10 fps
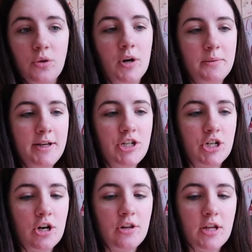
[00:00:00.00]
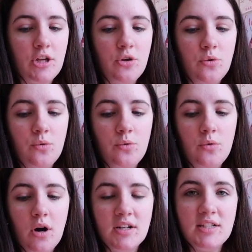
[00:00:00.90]
you want to make sure that
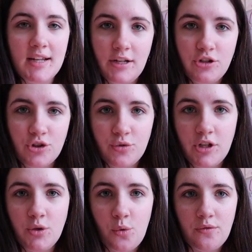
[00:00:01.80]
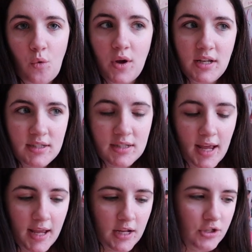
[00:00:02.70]
you are staying true to your voice
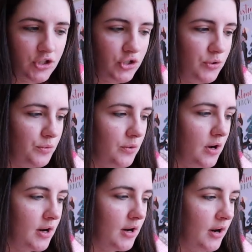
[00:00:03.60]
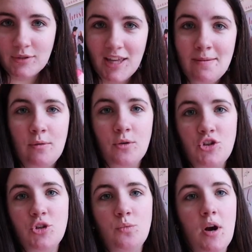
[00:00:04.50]
and you are keeping
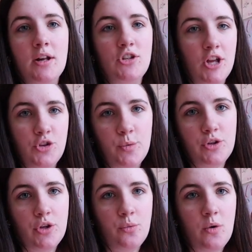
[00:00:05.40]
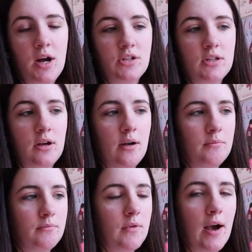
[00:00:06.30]
what you want, changing what you want.
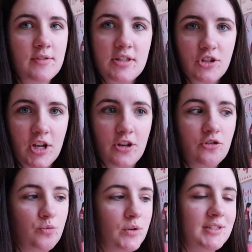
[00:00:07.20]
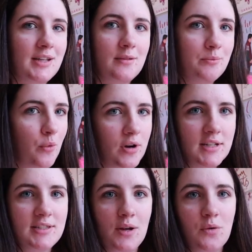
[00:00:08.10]
Obviously change what's like
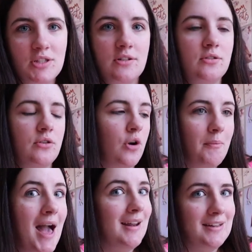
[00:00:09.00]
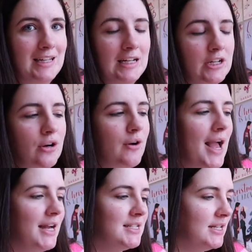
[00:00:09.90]
important, like what's grammatically
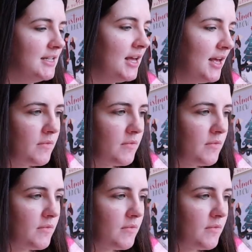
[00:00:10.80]
incorrect and